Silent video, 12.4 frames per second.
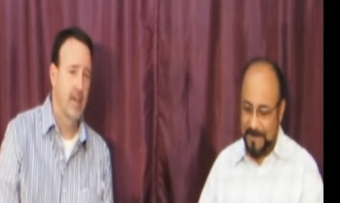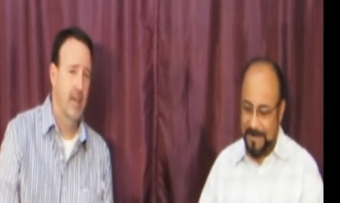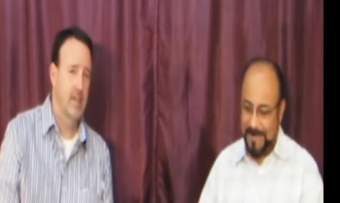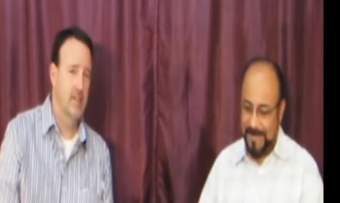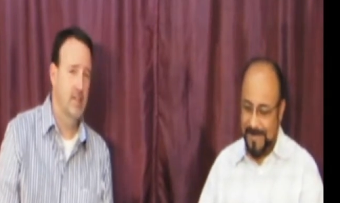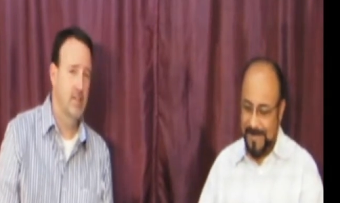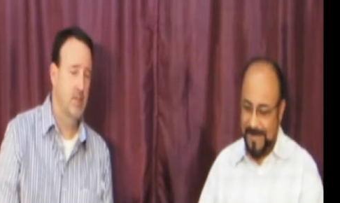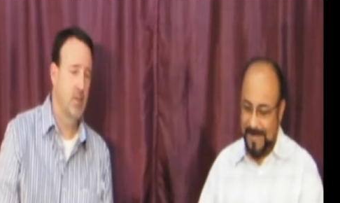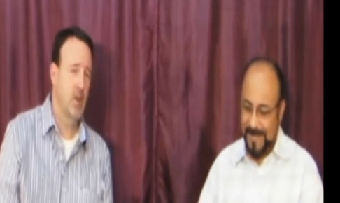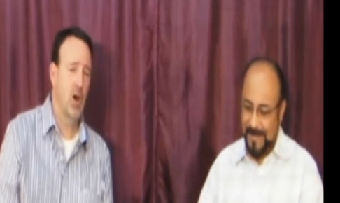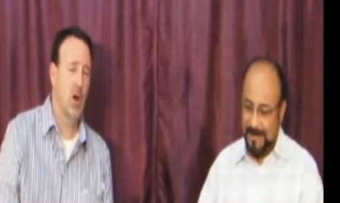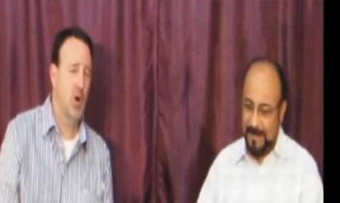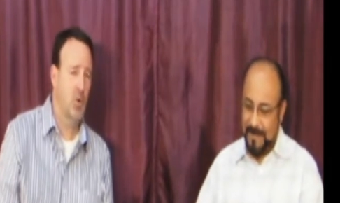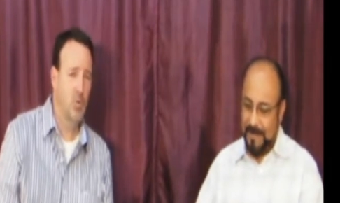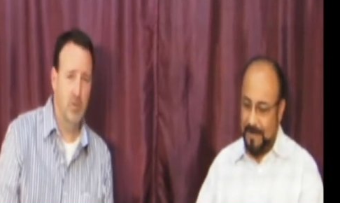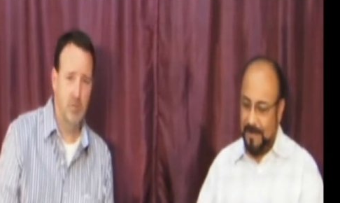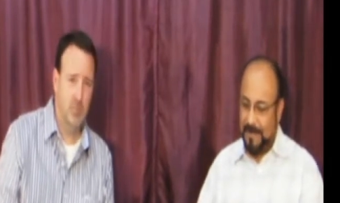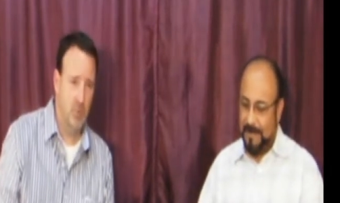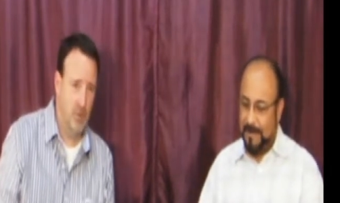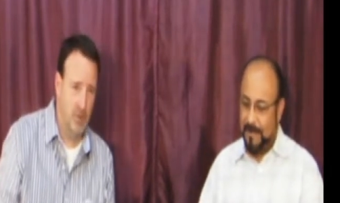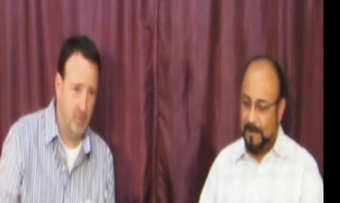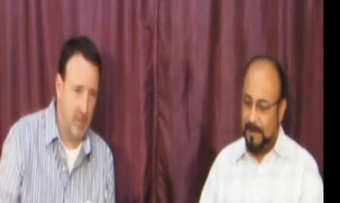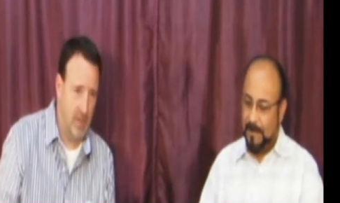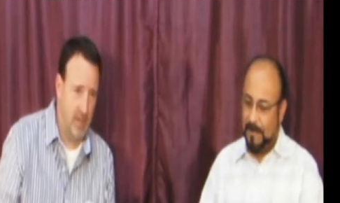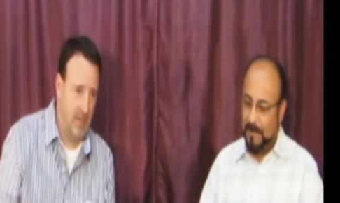Speaker 1: And you can always point
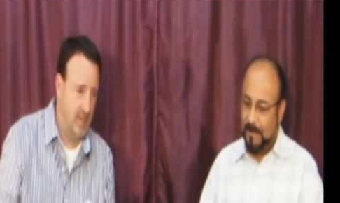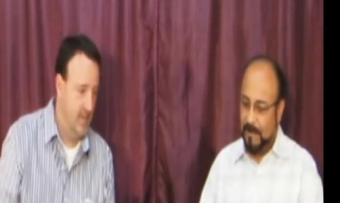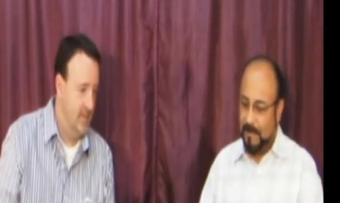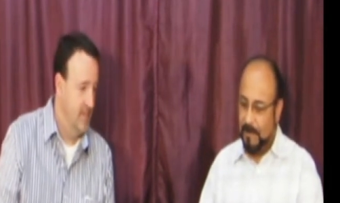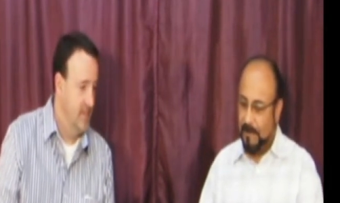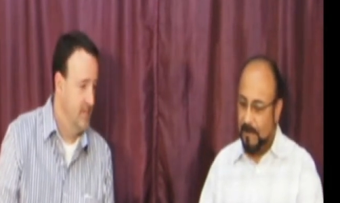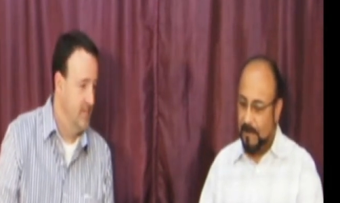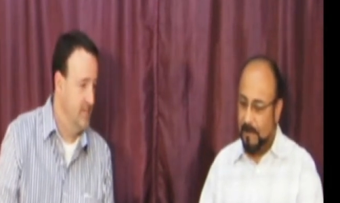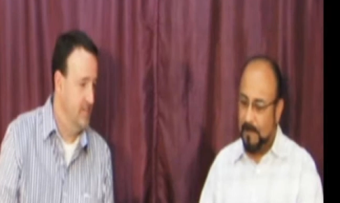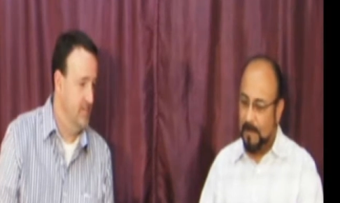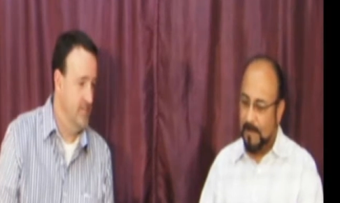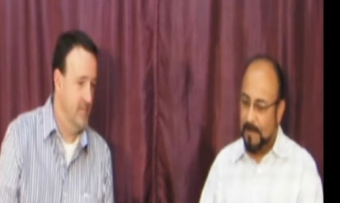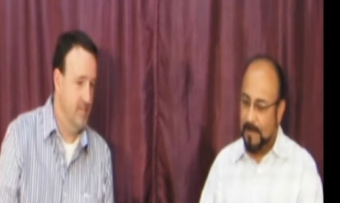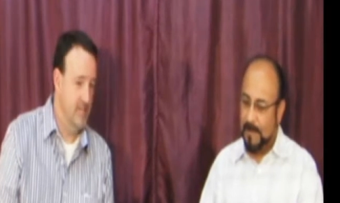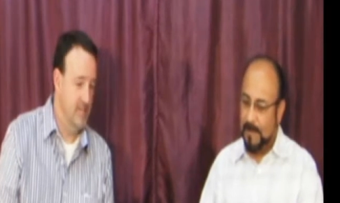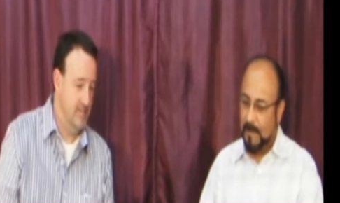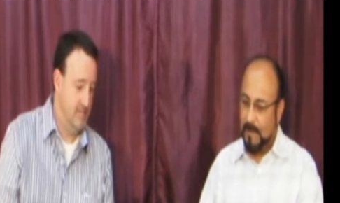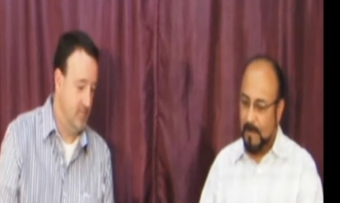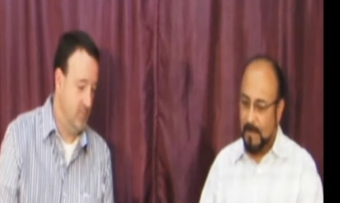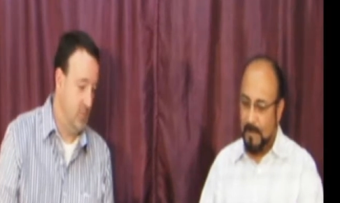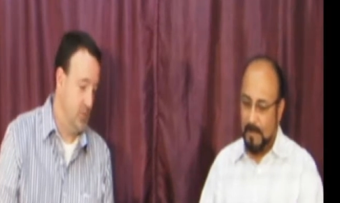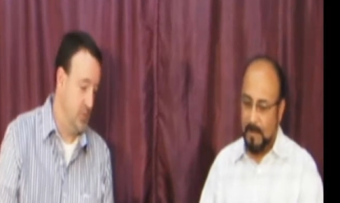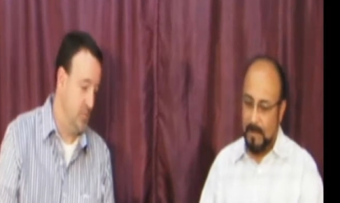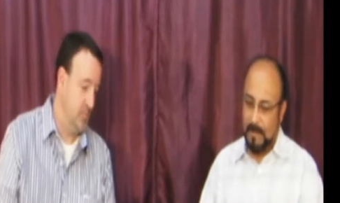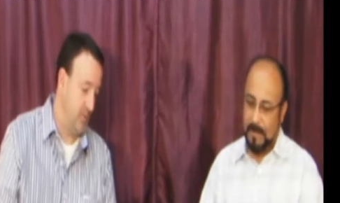back to the
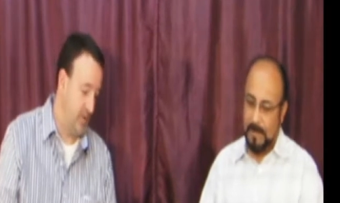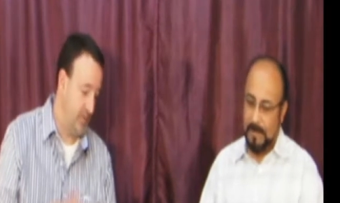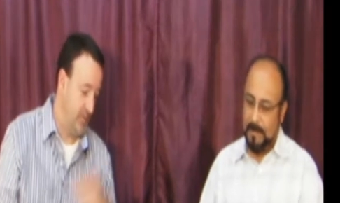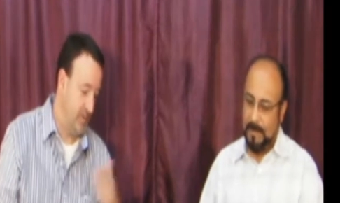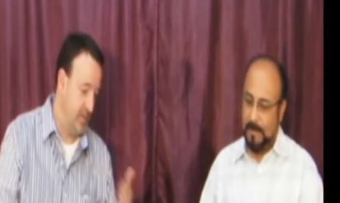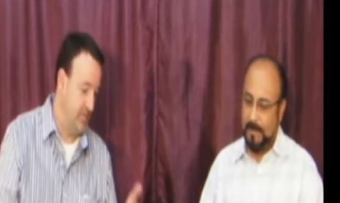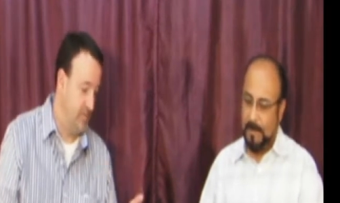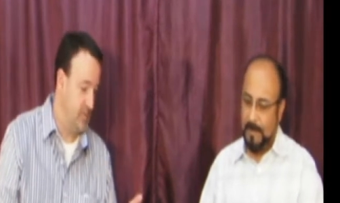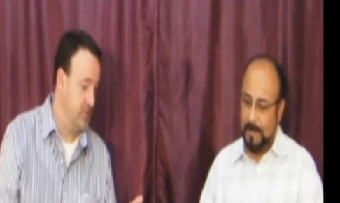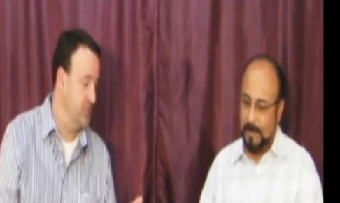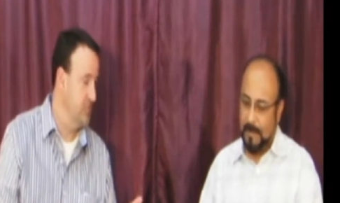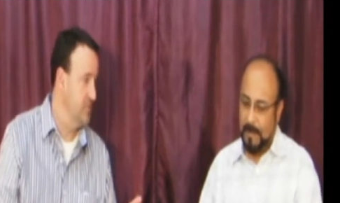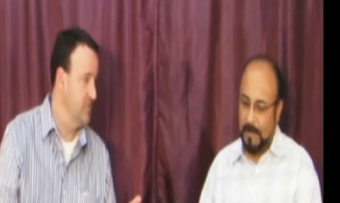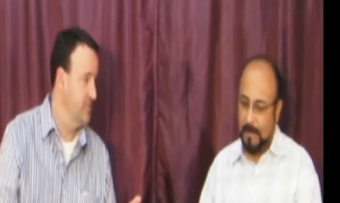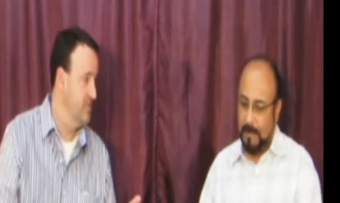suppressing of the truth.